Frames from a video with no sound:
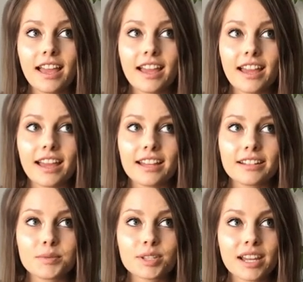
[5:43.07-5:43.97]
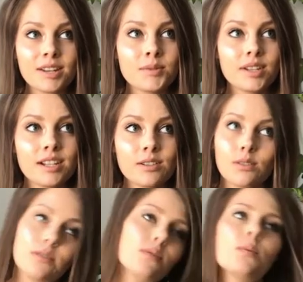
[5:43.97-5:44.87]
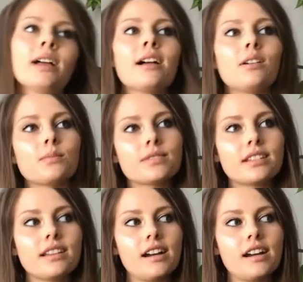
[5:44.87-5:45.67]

And I was kind of getting overwhelmed,